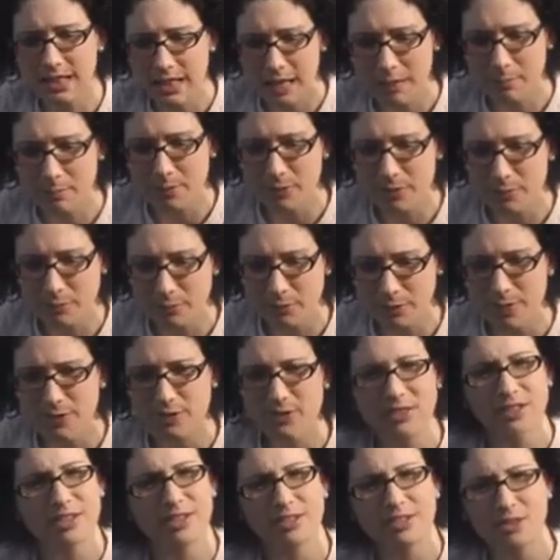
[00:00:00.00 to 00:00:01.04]
camera
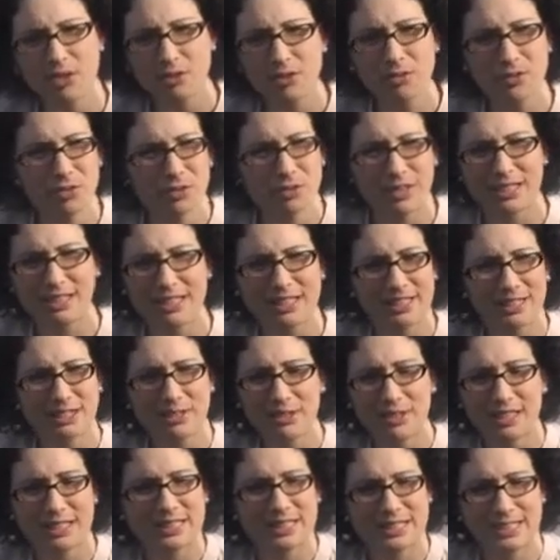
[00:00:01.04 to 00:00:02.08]
person. Don't do any
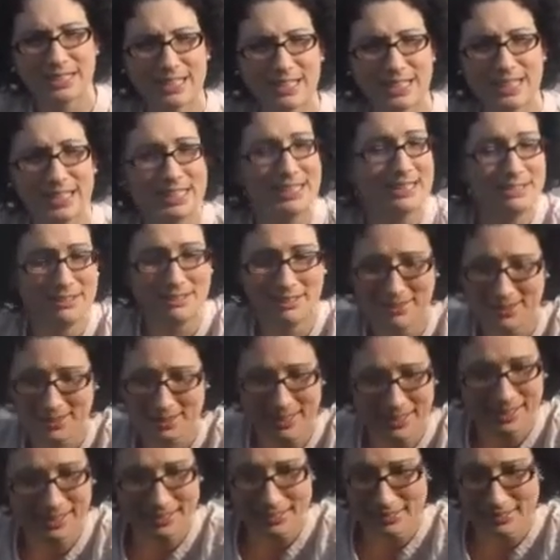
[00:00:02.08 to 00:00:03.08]
crazy things.